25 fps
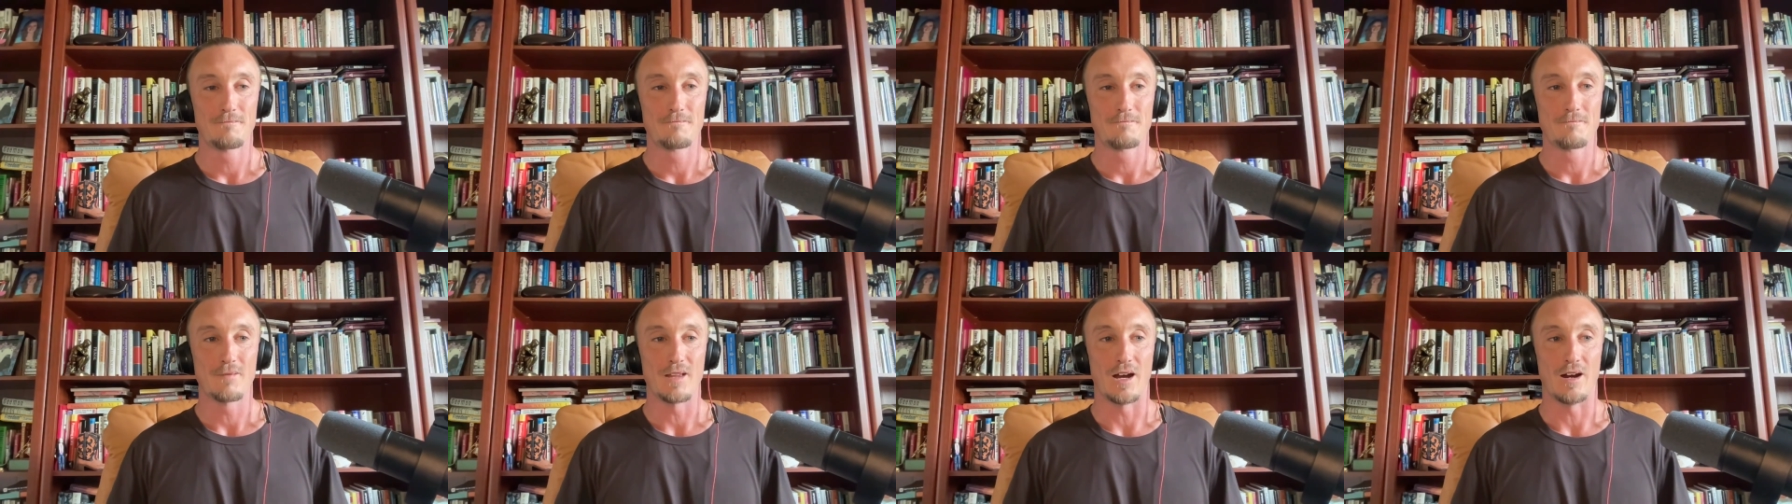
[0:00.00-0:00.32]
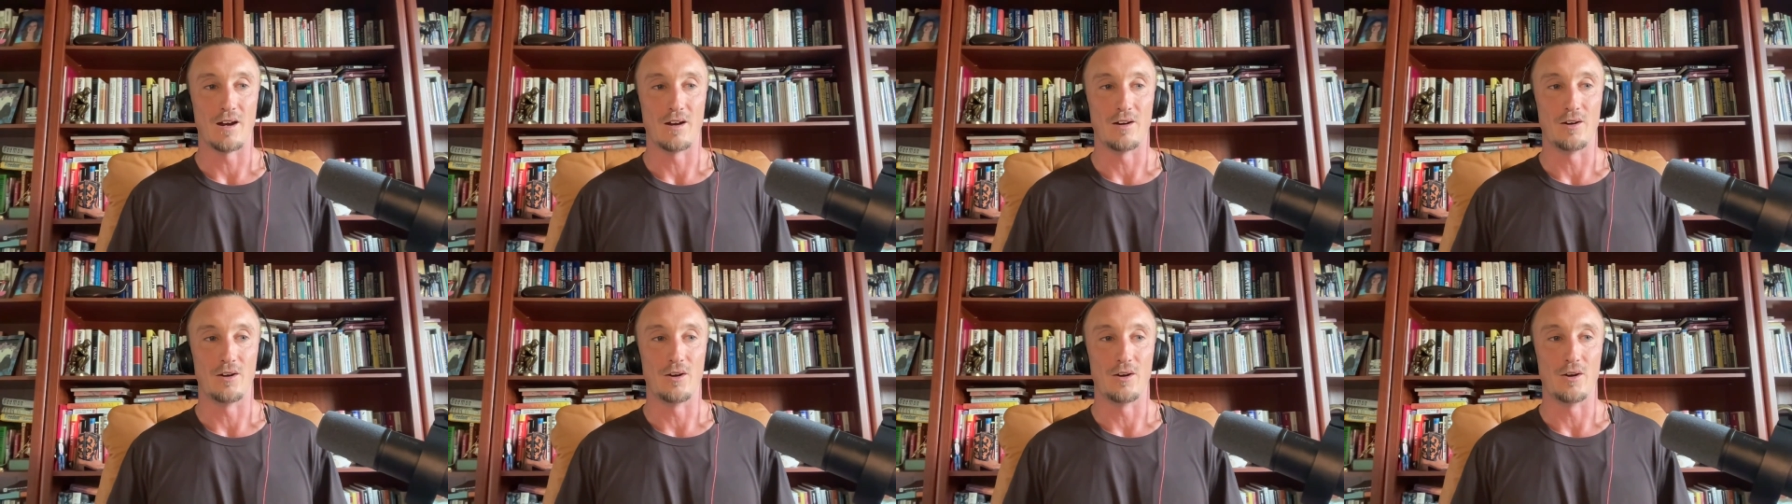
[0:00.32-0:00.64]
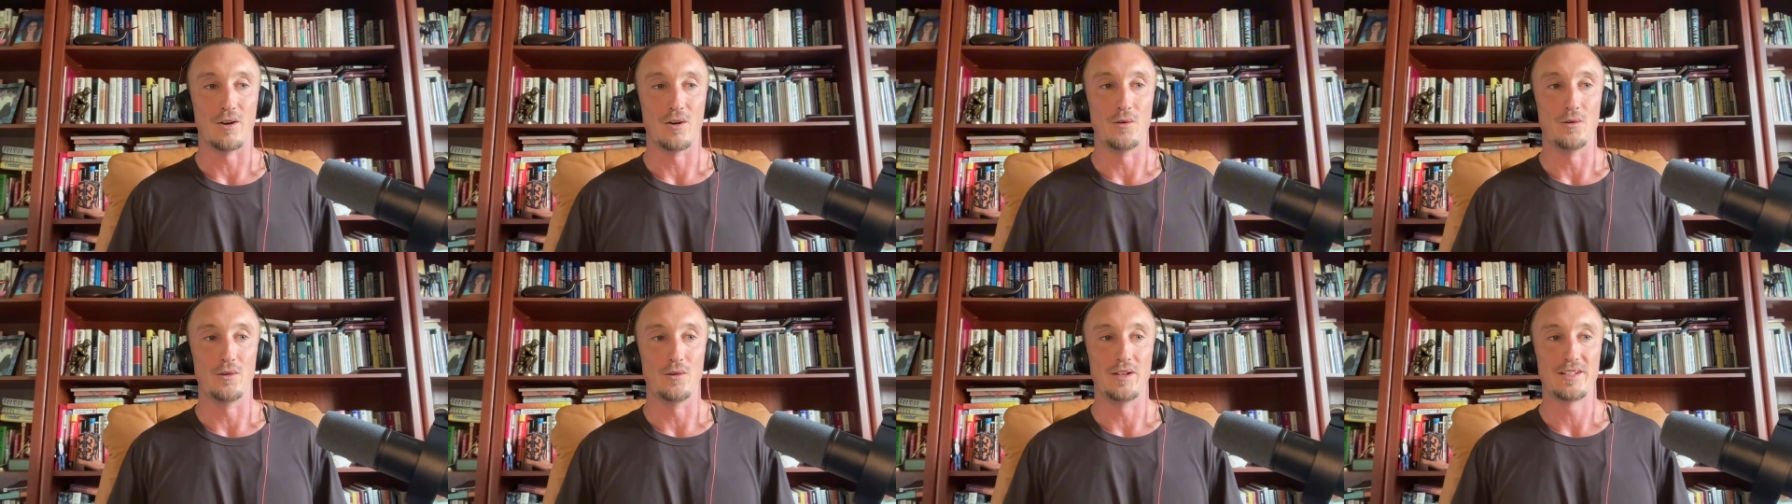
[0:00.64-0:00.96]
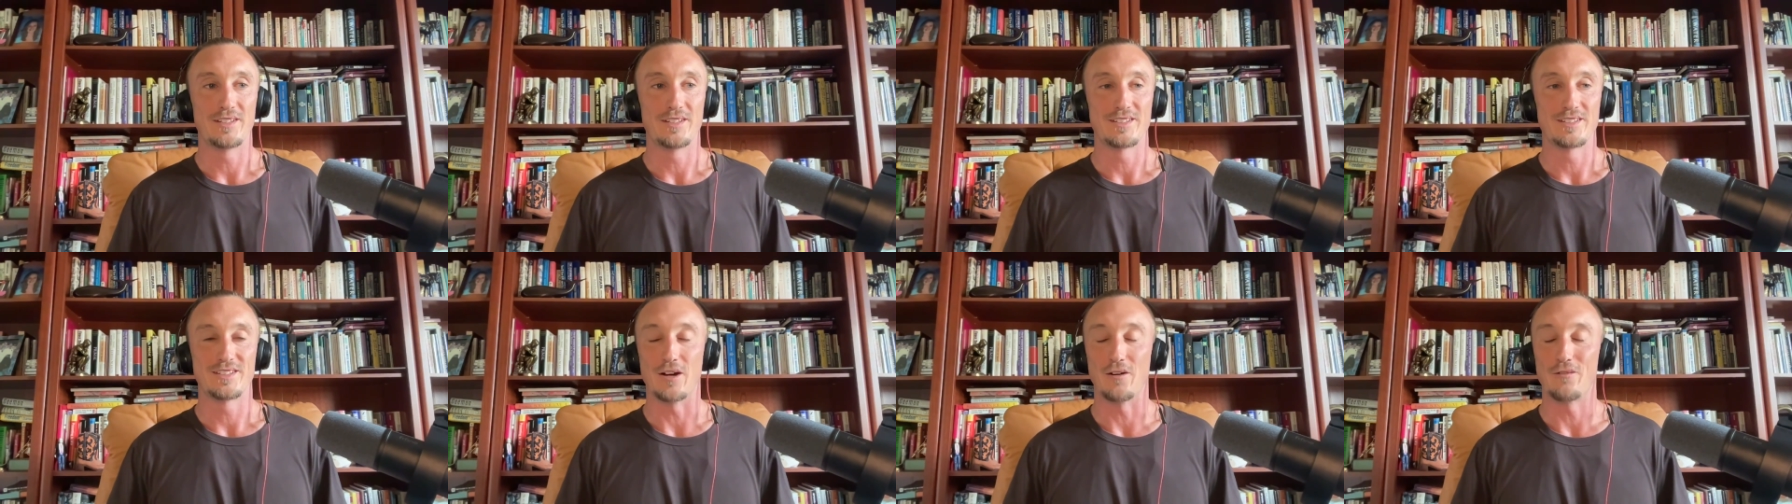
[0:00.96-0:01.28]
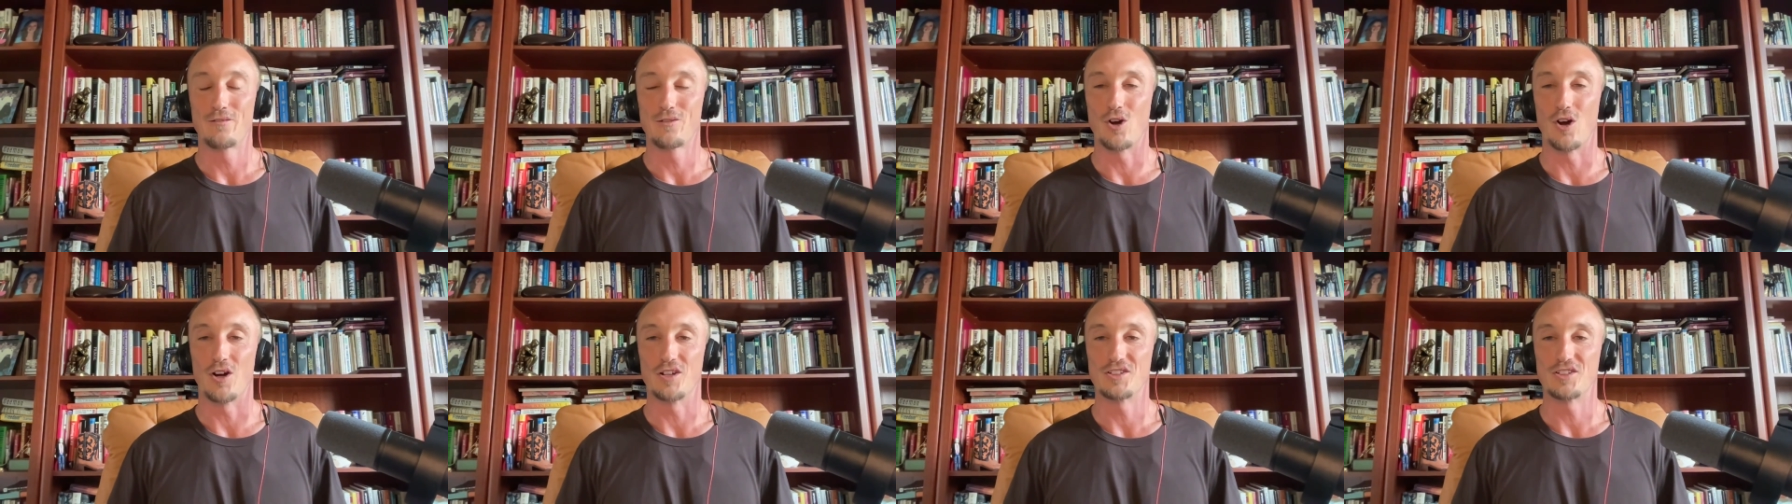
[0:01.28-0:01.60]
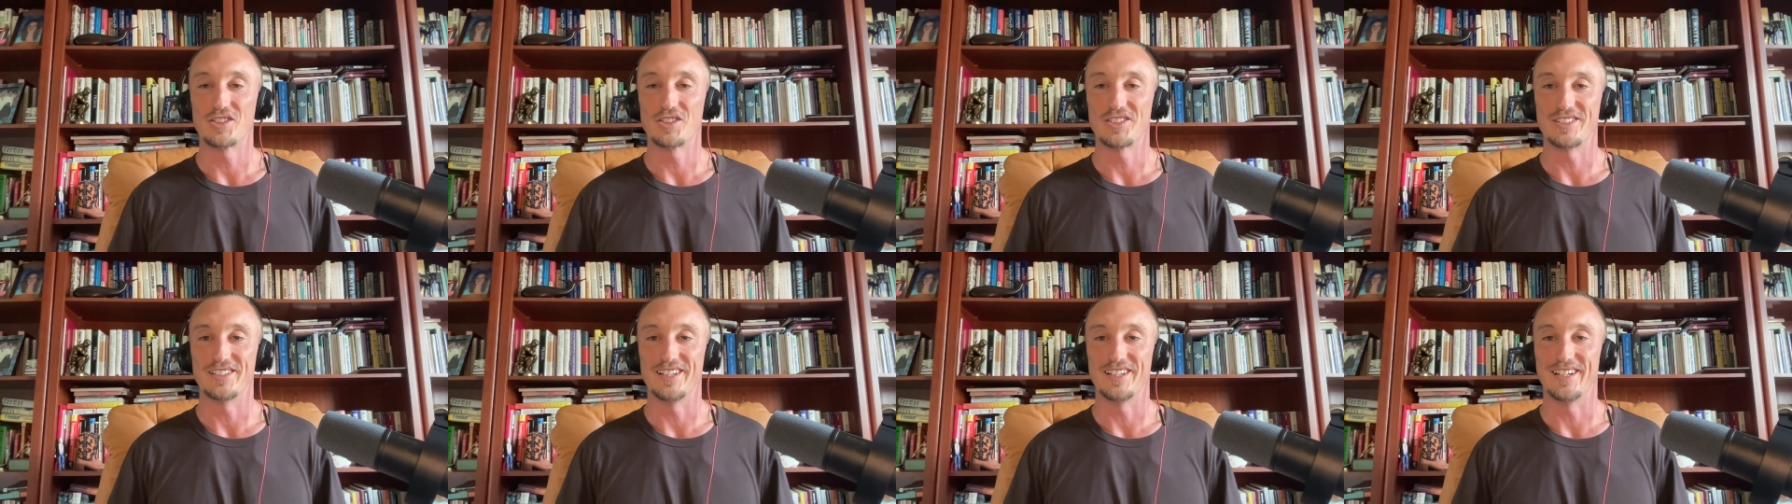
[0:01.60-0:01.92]
our own
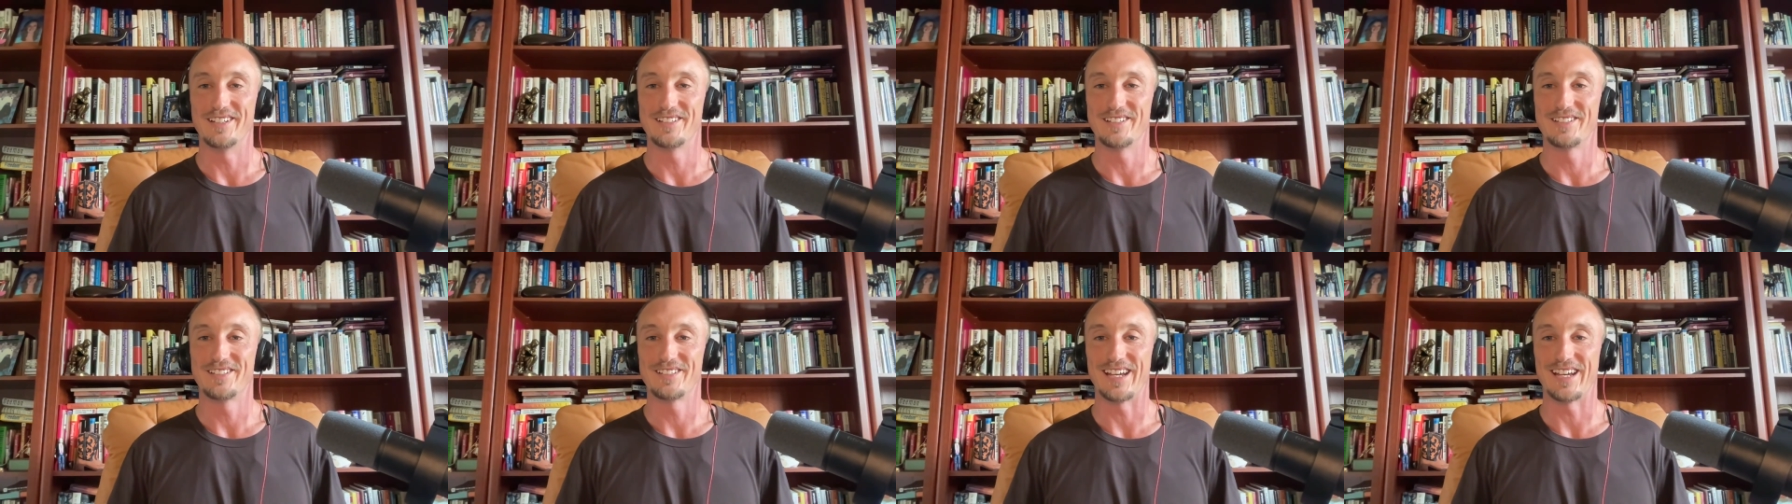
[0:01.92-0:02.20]
self-consciousness